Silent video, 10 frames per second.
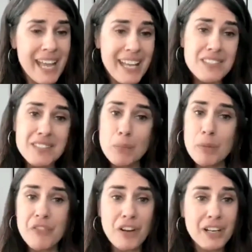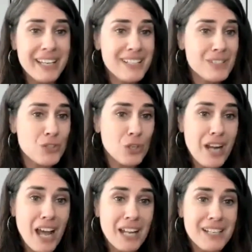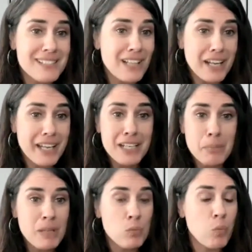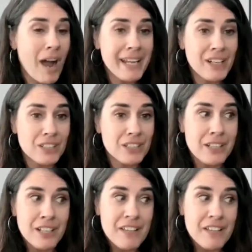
And some of our kids are not as lucky to be wired